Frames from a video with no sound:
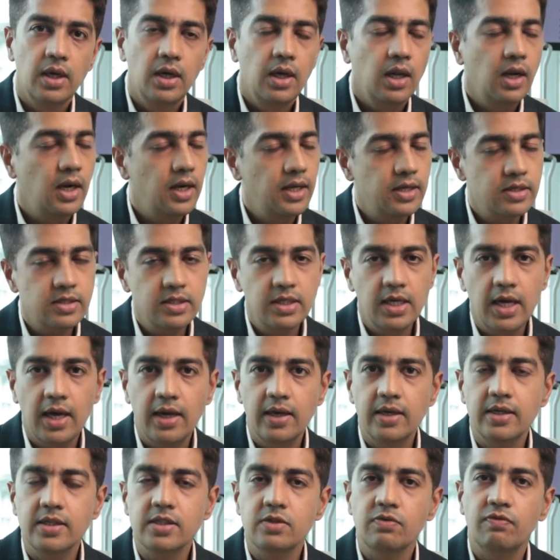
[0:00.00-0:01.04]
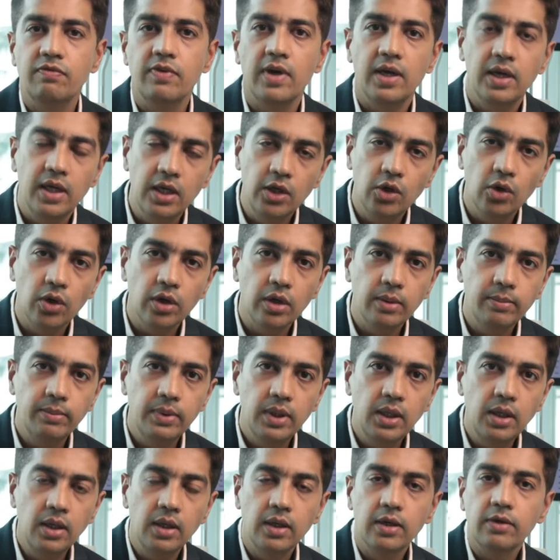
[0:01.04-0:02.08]
Lazy eye is very
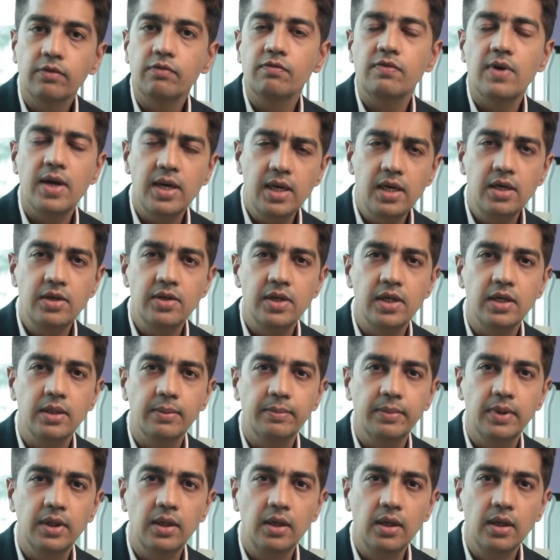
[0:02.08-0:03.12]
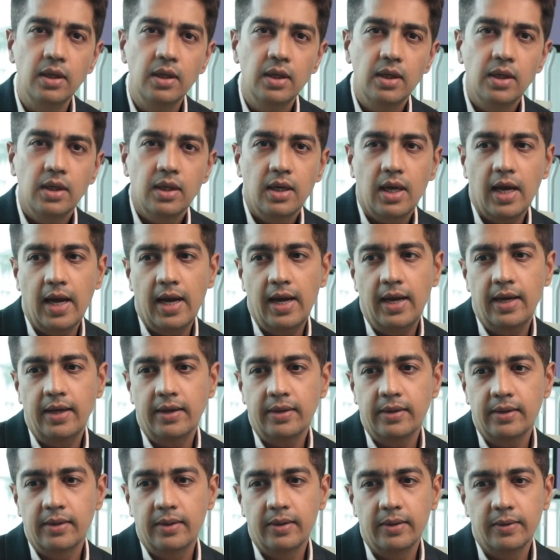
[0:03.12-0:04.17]
curable, very treatable,
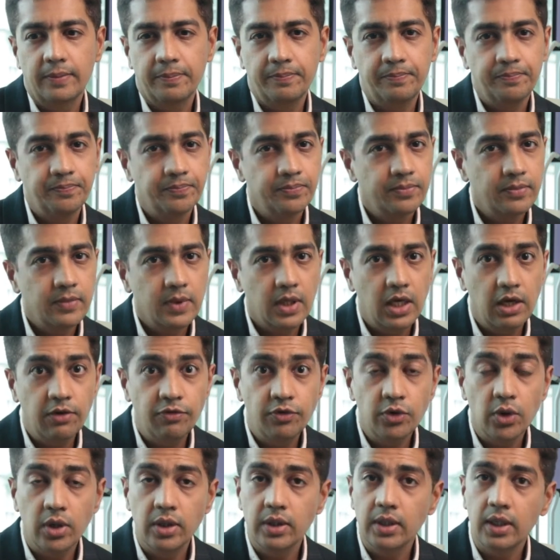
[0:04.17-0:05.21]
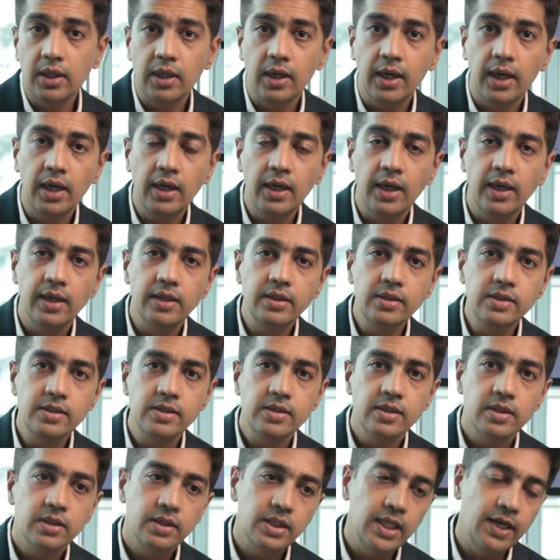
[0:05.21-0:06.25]
and if you're in the correct hands,
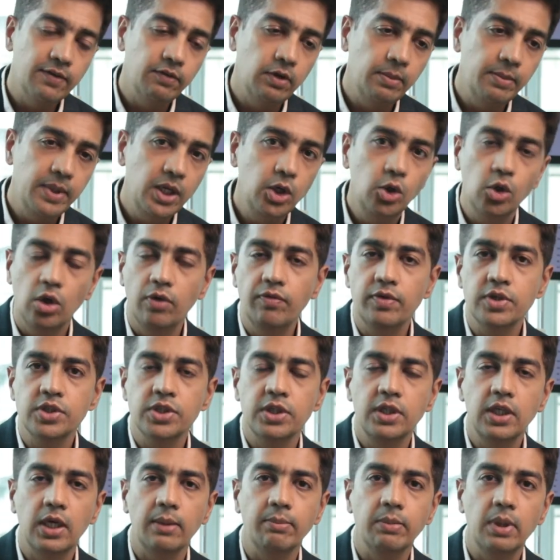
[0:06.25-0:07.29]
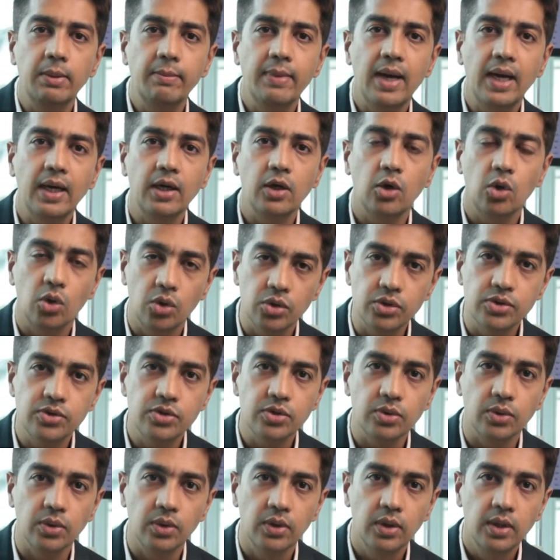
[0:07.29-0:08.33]
there will be good vision coming back
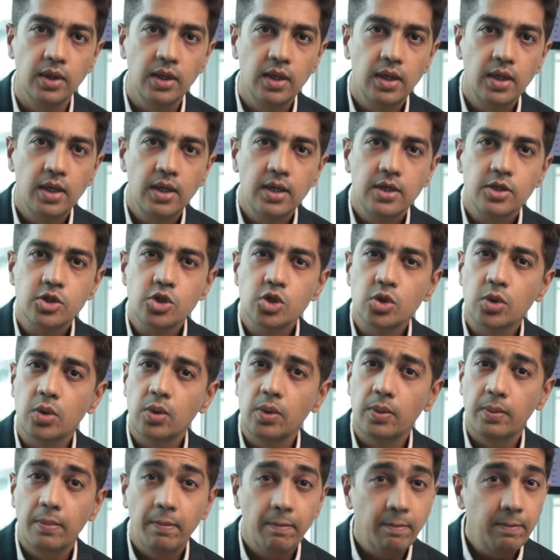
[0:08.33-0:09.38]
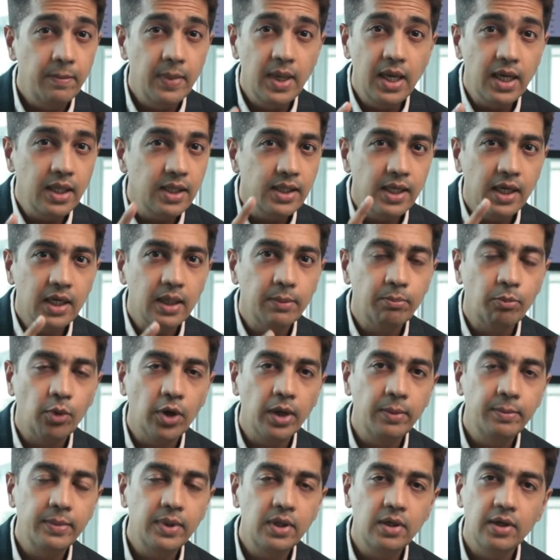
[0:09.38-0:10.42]
also. So make that
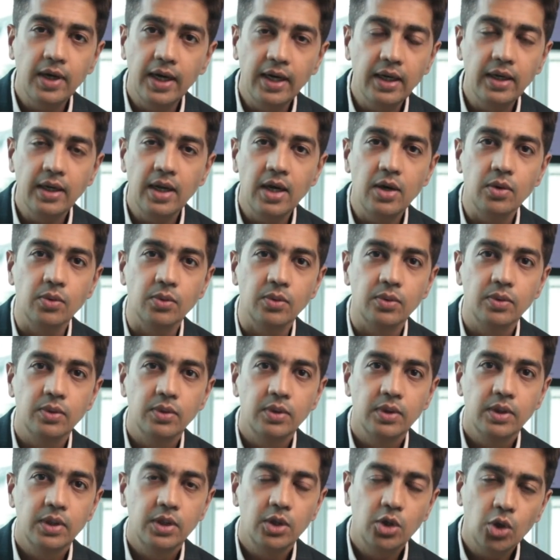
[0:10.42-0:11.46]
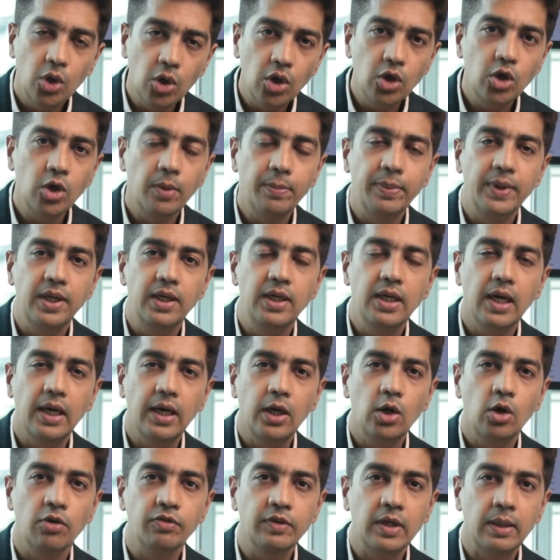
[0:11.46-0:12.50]
appointment right now. Call your pediatric
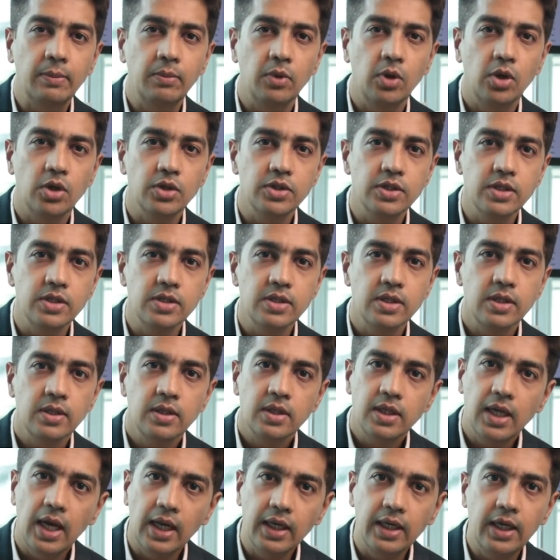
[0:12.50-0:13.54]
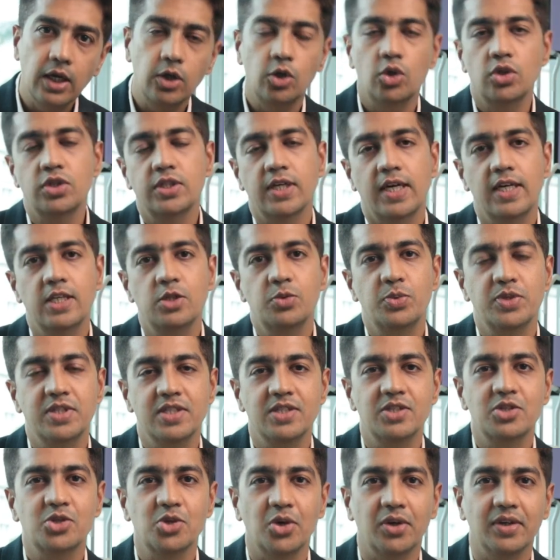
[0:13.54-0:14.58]
ophthalmologist and get your child's vision
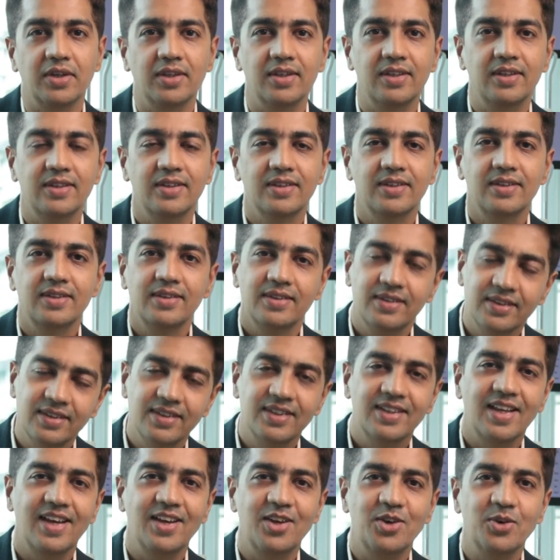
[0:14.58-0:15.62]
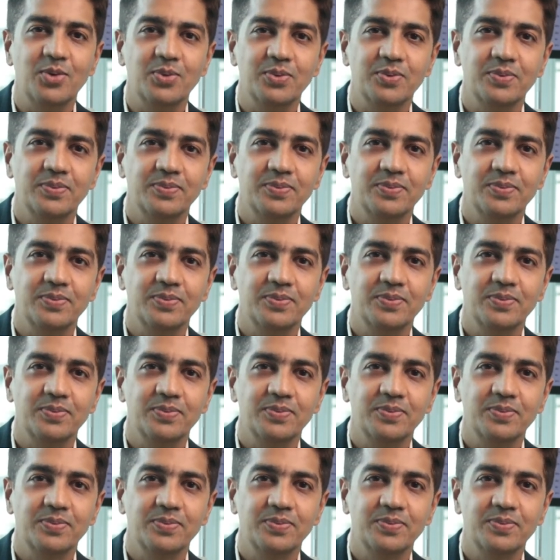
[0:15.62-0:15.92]
sorted. Thank you.